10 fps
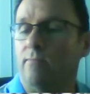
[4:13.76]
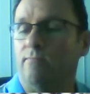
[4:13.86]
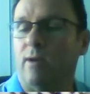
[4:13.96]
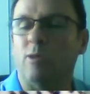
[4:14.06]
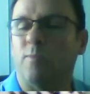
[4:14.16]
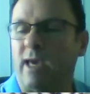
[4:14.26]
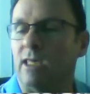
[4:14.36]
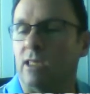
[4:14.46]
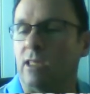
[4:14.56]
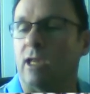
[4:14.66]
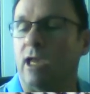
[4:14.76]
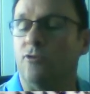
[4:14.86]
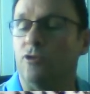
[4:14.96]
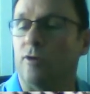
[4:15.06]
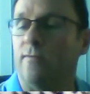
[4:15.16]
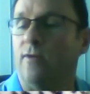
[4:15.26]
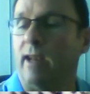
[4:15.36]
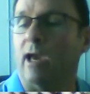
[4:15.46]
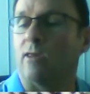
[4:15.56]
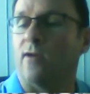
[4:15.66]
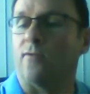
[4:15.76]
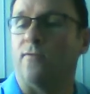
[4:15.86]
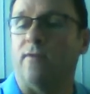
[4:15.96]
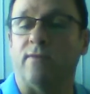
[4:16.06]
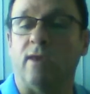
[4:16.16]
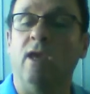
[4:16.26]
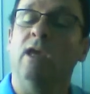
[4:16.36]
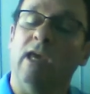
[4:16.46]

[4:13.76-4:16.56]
most places in the country you can find a house for 150.